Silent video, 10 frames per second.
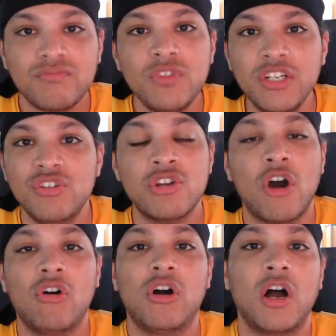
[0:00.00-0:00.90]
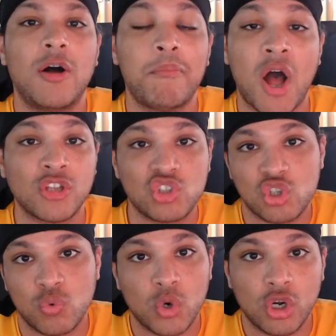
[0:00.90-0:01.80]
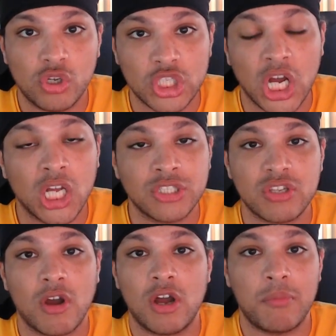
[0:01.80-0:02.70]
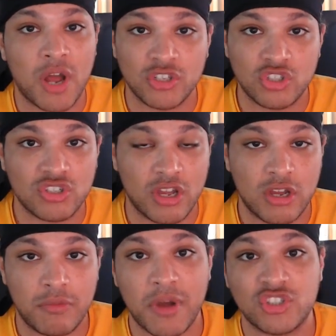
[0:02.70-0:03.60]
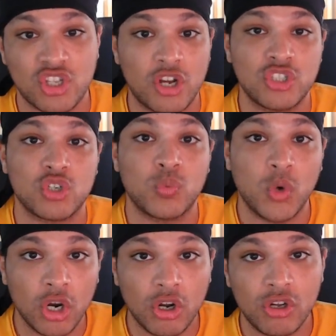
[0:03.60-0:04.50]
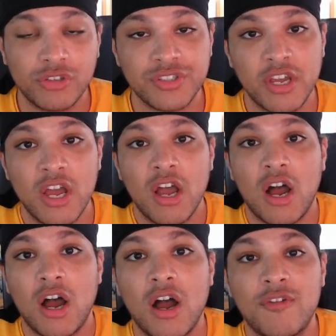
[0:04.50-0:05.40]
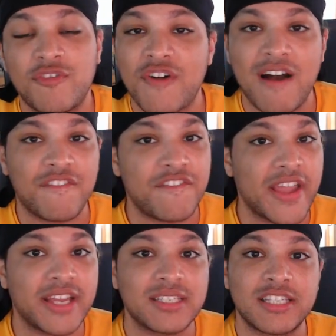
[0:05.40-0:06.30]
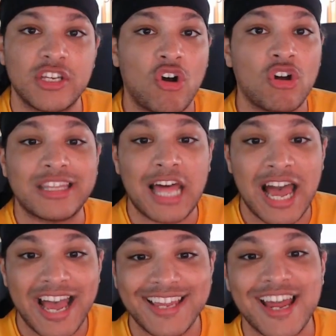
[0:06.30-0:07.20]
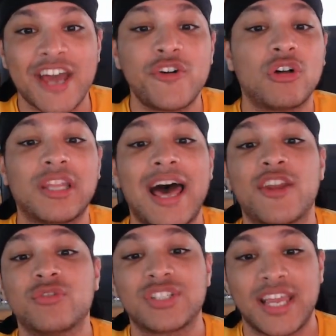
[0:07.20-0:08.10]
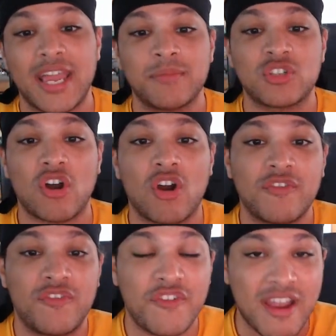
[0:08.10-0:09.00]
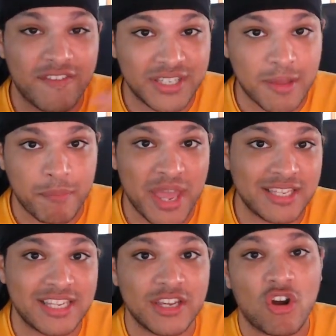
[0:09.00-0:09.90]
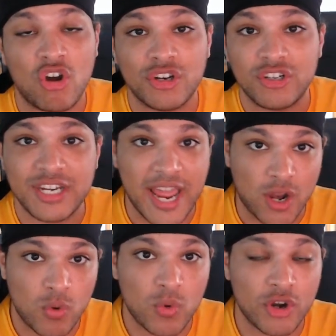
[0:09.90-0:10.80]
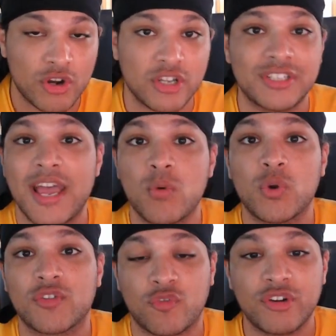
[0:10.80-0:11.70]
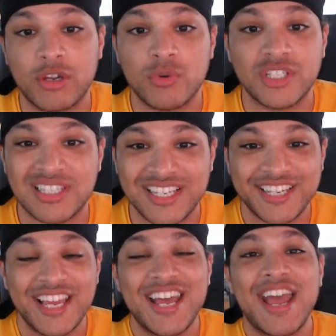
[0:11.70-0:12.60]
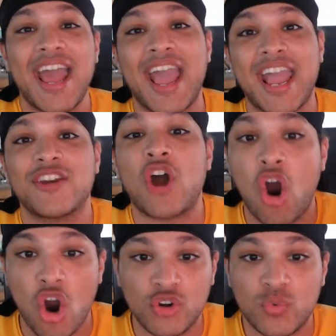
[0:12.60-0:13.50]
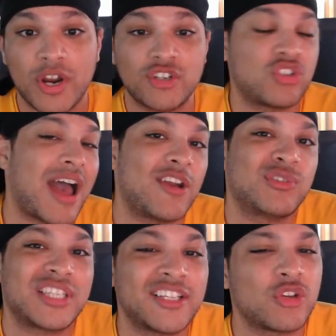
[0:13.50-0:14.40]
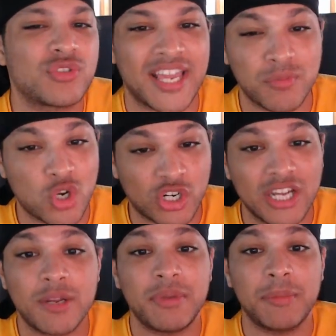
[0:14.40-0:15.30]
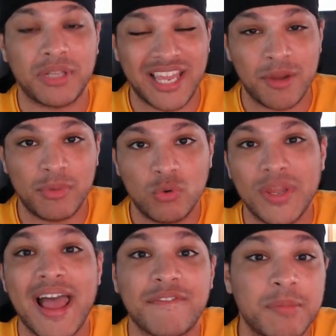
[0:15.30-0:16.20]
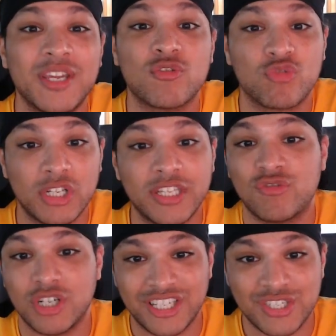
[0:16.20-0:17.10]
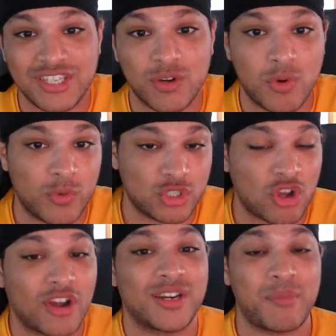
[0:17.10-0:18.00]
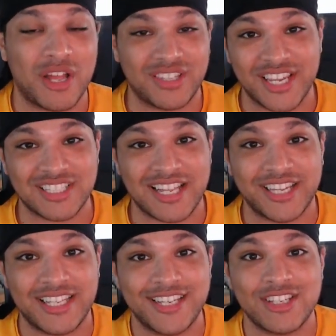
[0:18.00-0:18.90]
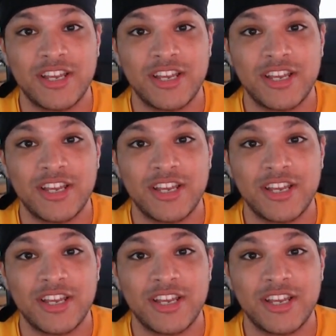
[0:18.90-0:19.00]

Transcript: Monster Hunter World, Final Fantasy Online. I know a lot of those games are very dependent on network frequency and hardware, so I don't think those games are going to be playable. We have to be really realistic when we're talking about things like this.